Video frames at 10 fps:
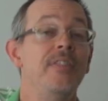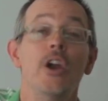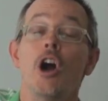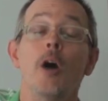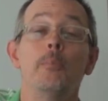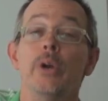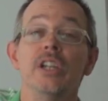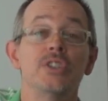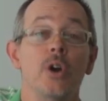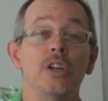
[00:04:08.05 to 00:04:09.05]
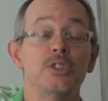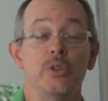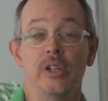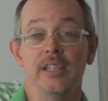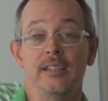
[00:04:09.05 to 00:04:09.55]
They're all British or
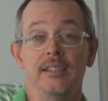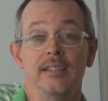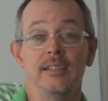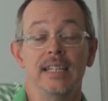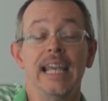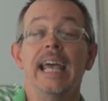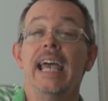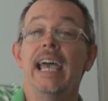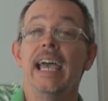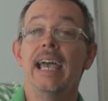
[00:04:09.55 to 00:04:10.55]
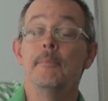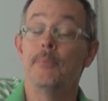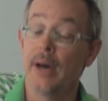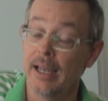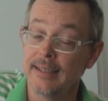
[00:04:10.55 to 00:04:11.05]
Australian,
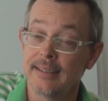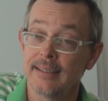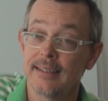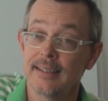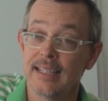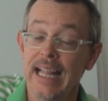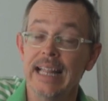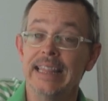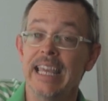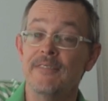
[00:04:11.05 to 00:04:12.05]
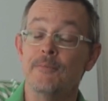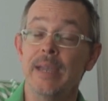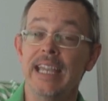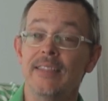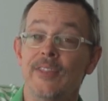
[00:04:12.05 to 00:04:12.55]
but they've
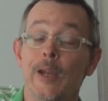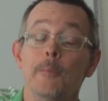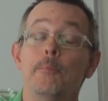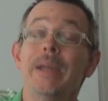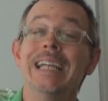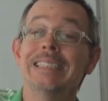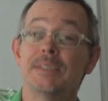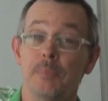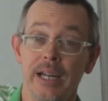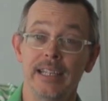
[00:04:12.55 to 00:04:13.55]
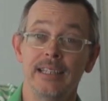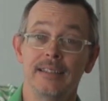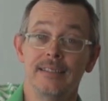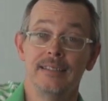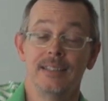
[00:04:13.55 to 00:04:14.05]
made their biggest
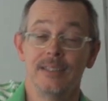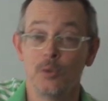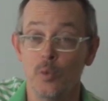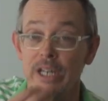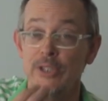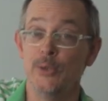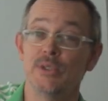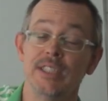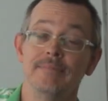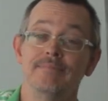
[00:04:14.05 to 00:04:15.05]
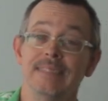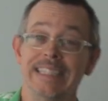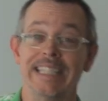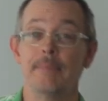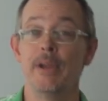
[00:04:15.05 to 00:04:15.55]
money when using
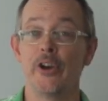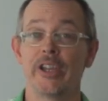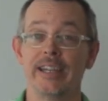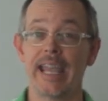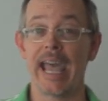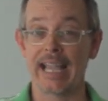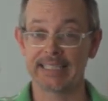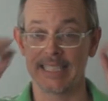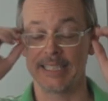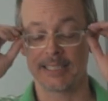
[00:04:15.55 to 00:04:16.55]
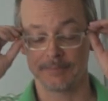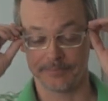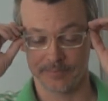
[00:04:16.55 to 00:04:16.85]
the American accent.